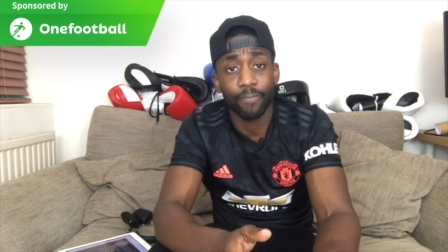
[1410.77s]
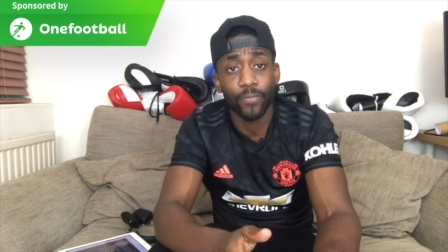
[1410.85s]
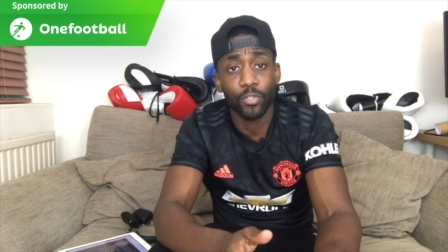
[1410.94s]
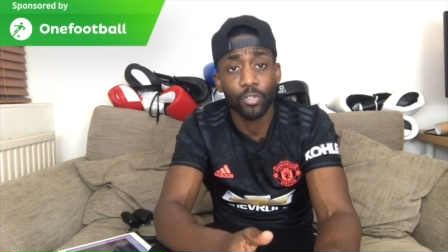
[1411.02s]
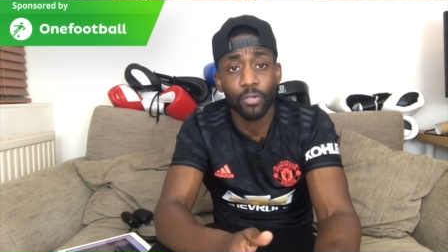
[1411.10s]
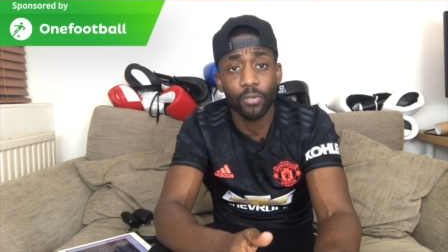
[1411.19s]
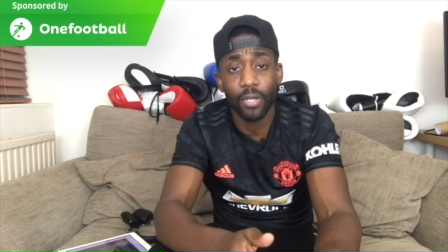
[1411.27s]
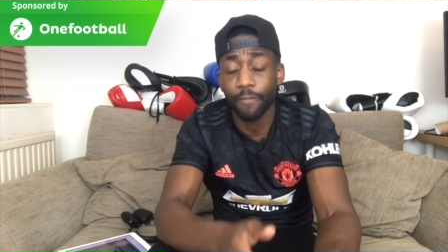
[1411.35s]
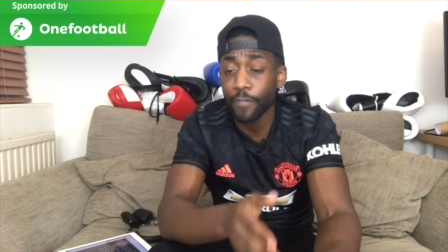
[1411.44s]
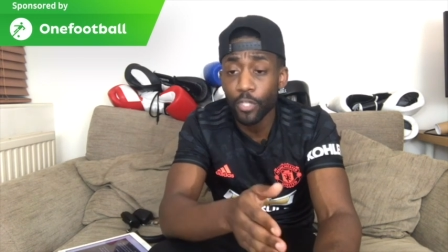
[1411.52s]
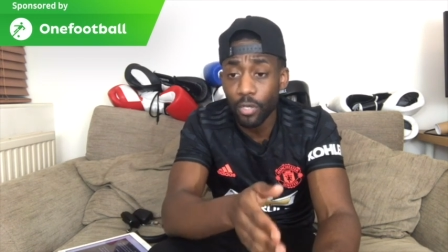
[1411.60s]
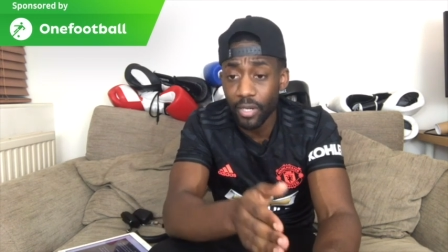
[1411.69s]
So if
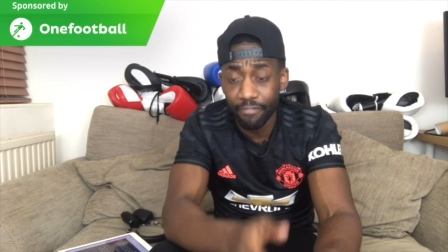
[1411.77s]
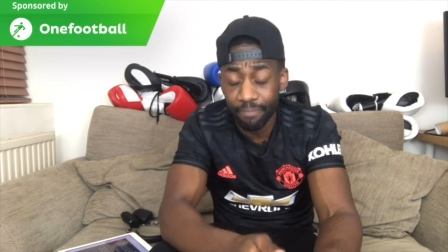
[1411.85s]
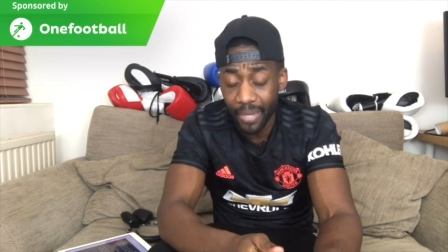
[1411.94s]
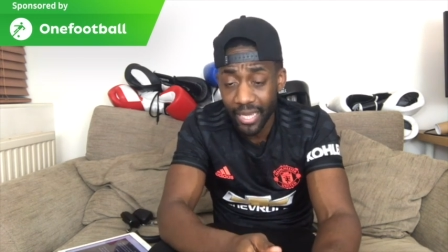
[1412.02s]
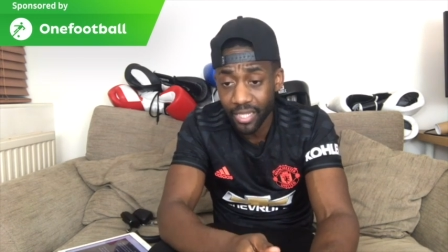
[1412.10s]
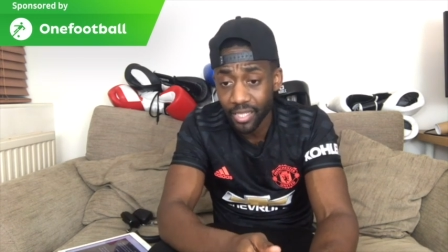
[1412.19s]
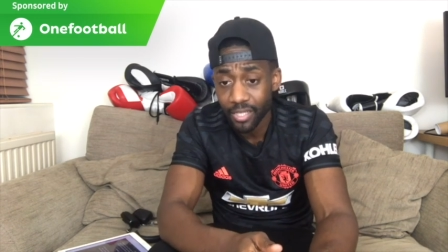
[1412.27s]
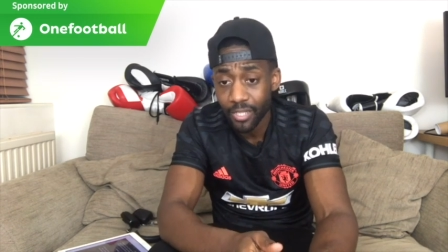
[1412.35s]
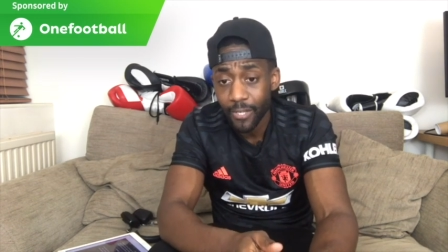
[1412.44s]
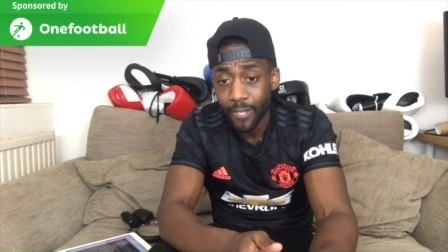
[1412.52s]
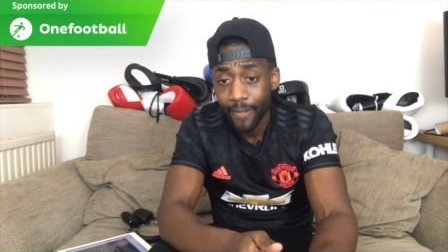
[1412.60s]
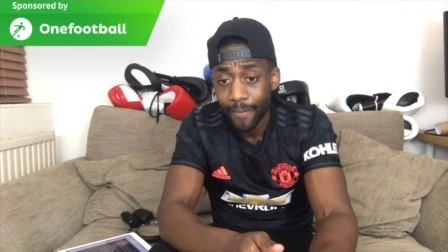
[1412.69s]
you don't have pace,
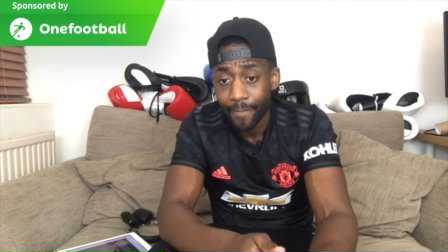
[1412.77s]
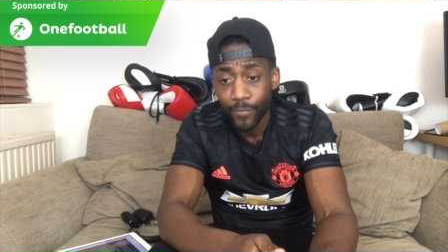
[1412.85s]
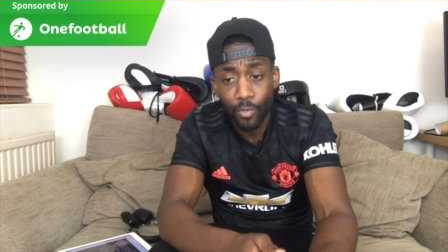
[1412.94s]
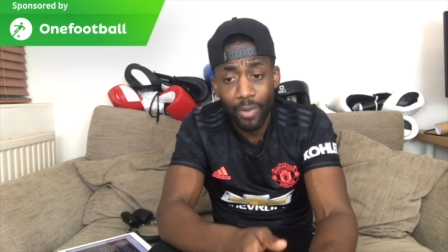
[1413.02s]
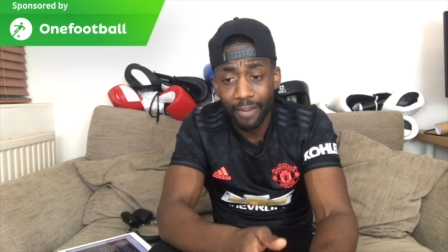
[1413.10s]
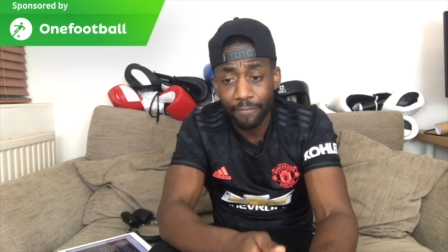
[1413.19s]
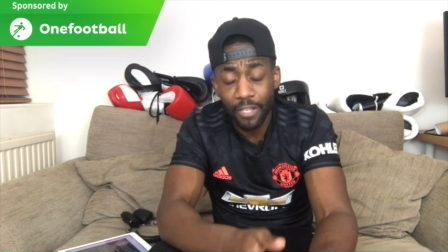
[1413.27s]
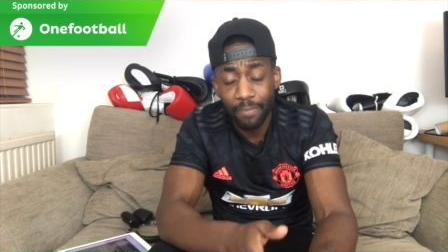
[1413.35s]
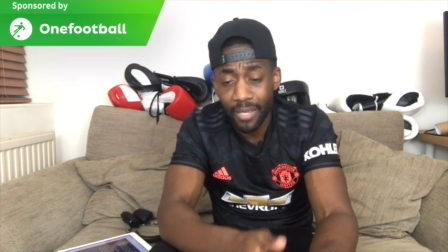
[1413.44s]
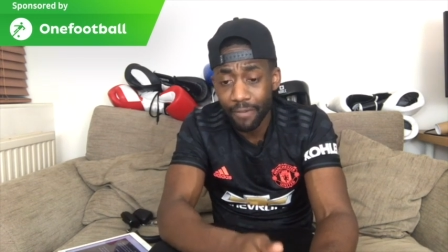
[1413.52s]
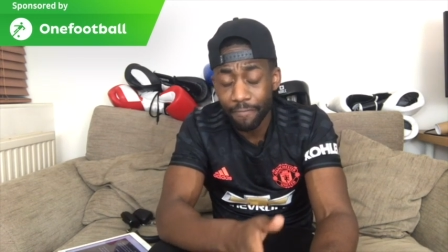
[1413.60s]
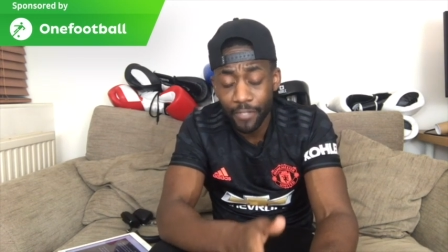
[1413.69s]
you have to be
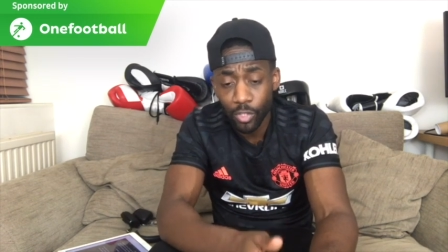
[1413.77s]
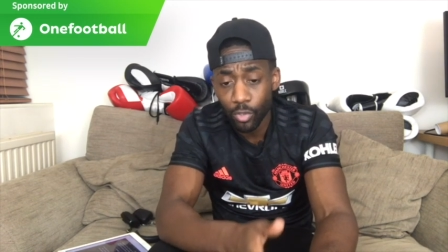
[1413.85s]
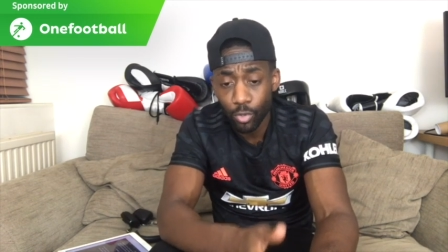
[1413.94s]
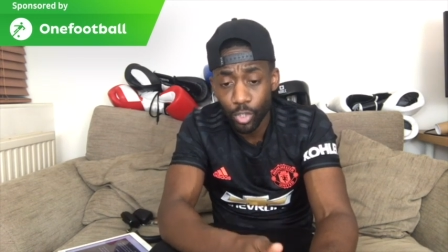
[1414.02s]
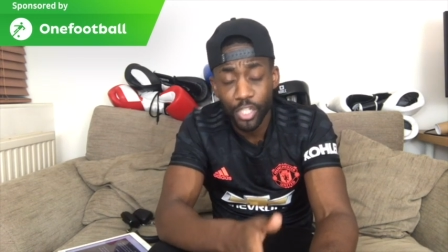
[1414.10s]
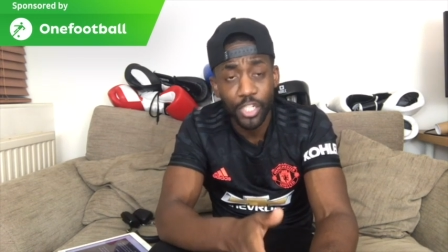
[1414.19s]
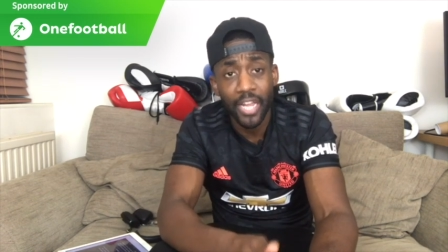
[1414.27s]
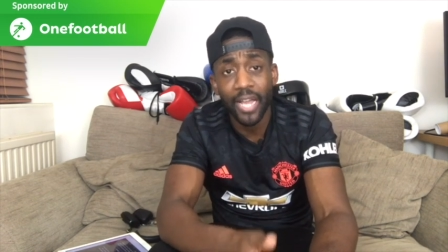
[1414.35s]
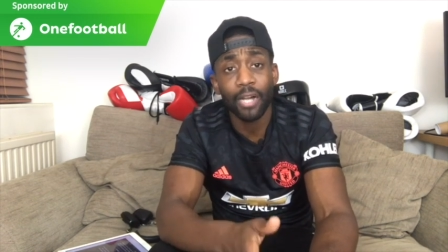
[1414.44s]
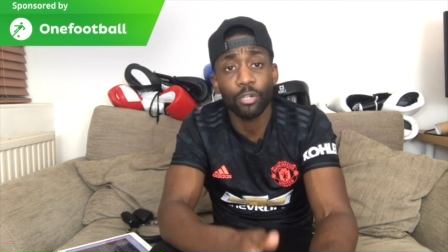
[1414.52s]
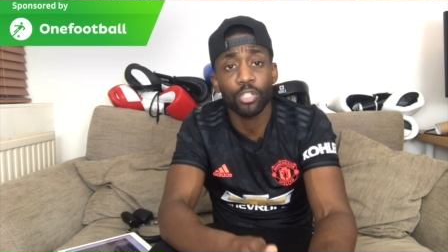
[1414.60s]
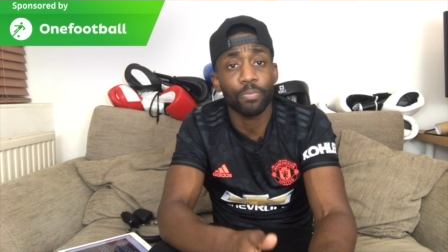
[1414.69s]
a physical
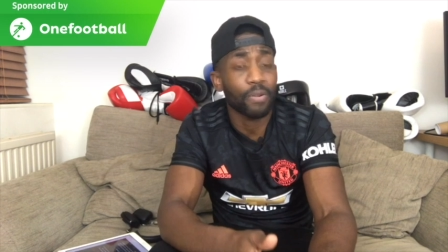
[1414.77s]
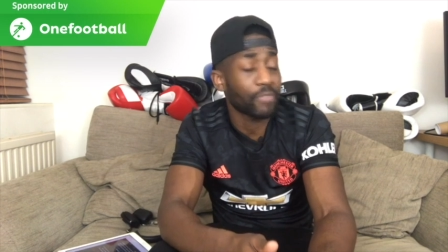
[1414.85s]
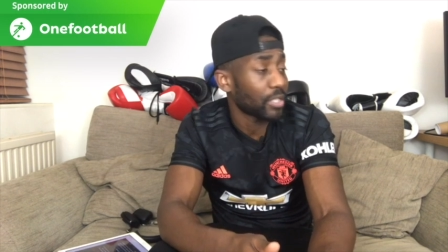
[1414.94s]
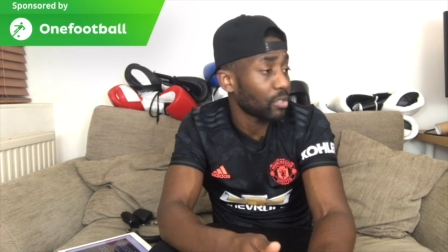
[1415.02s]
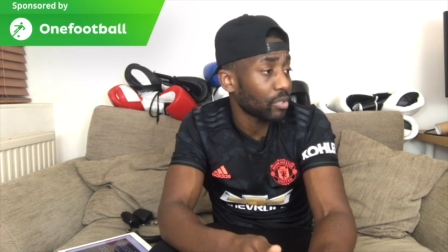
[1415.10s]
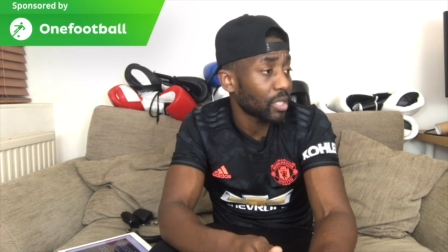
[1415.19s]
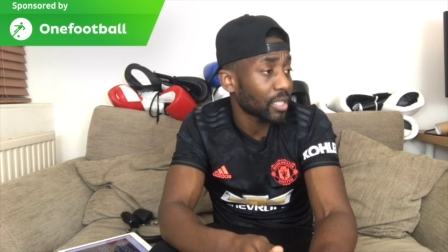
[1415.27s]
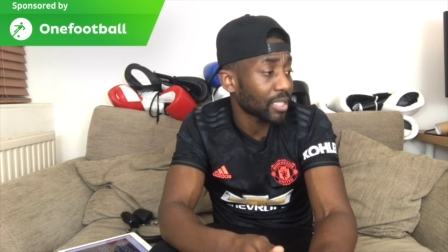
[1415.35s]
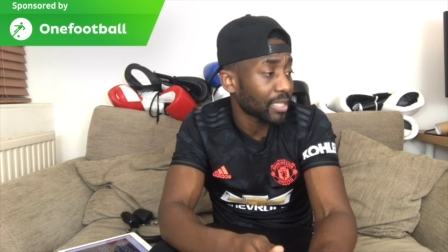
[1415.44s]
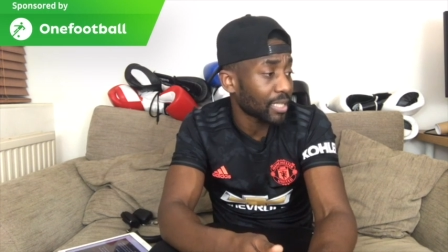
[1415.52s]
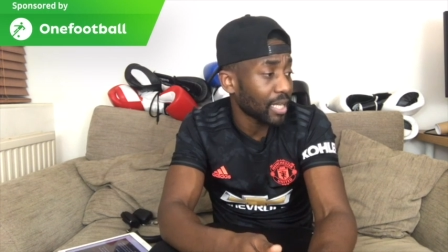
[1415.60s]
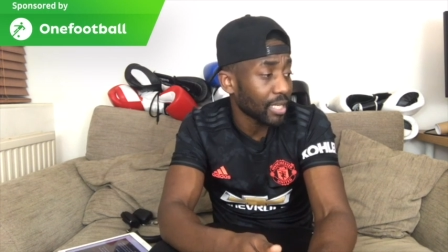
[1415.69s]
shithouse, bruv. I don't
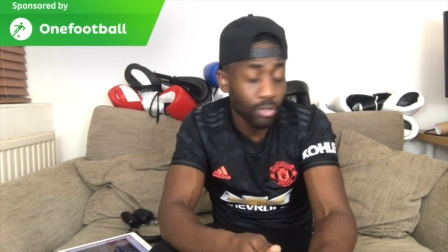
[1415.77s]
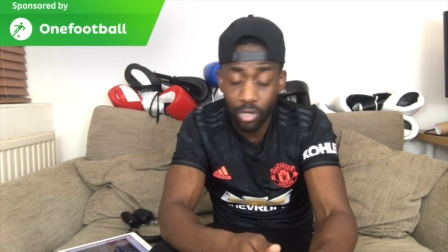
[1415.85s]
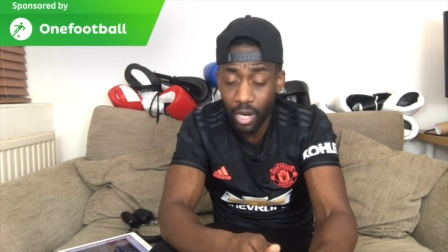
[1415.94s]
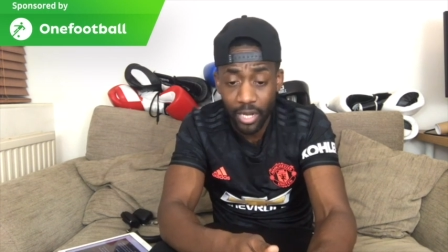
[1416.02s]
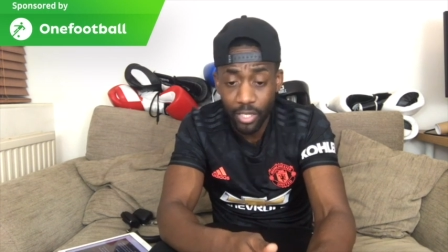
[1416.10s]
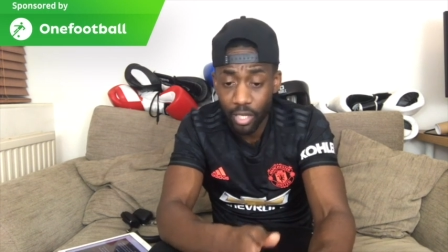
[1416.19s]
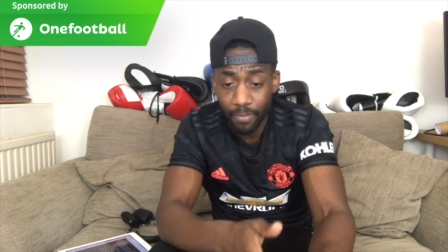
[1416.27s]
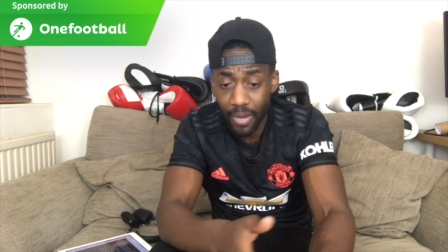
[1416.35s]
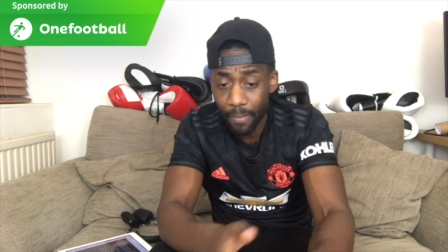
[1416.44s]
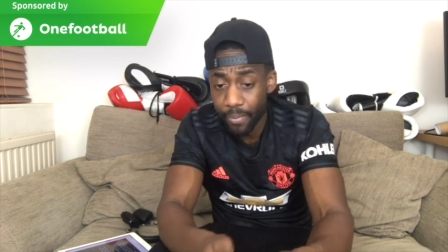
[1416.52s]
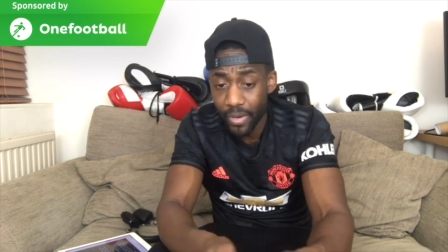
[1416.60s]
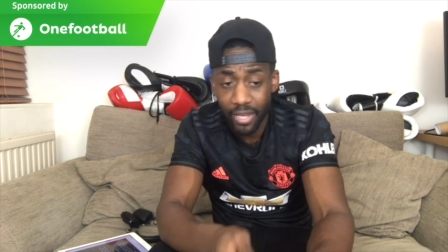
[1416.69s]
understand. I don't know how you can be a
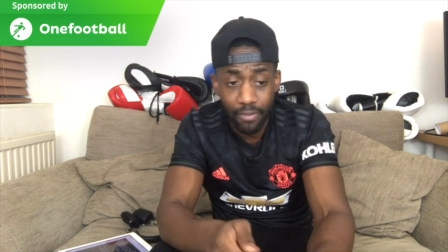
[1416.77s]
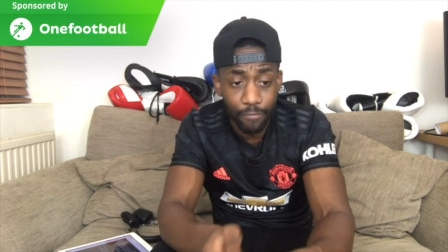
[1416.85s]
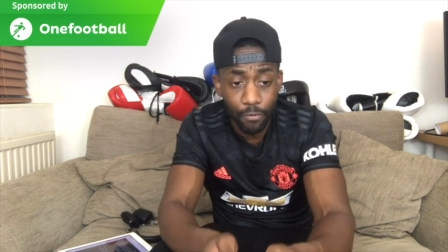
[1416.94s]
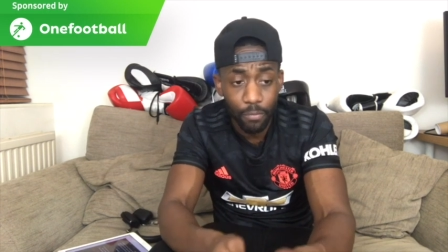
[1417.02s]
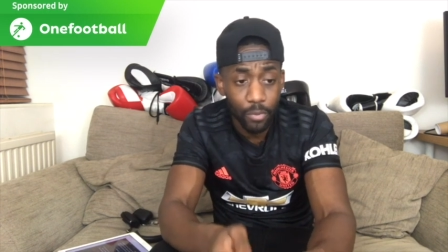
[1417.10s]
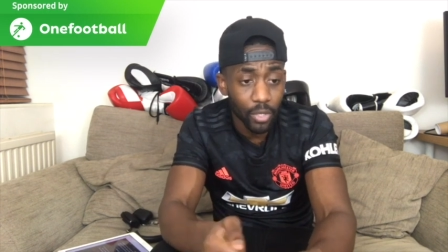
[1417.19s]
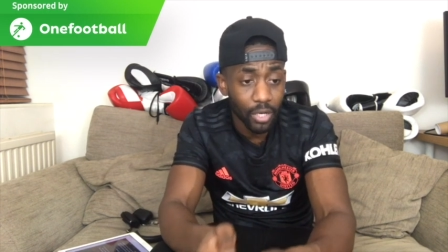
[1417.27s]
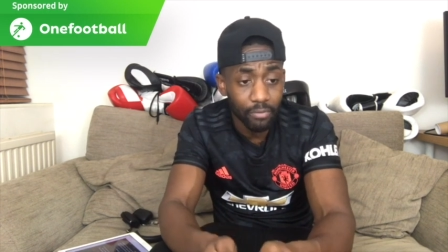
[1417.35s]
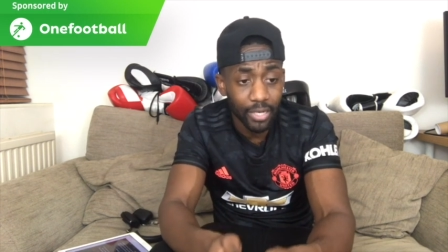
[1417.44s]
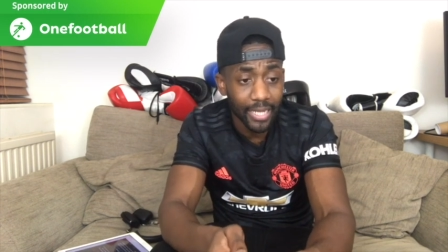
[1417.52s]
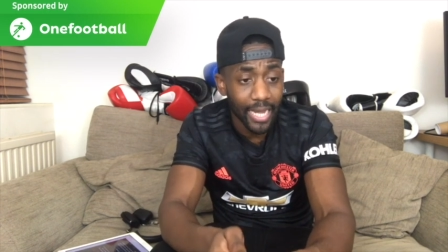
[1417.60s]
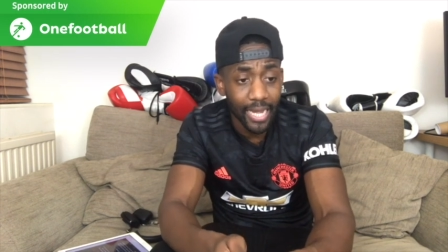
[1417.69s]
pretty footballer
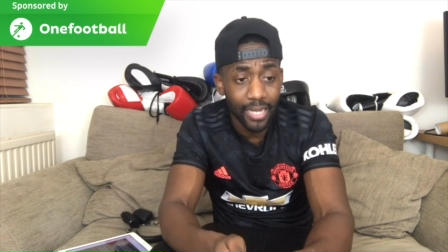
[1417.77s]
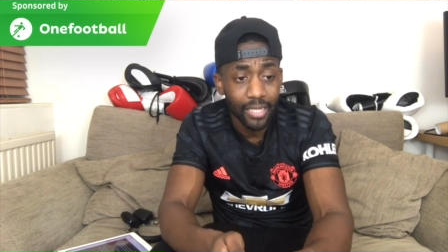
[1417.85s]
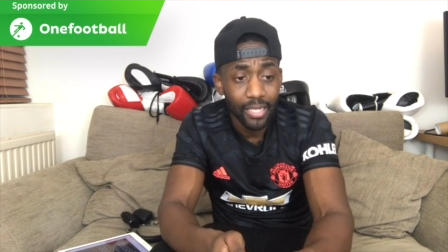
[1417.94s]
and that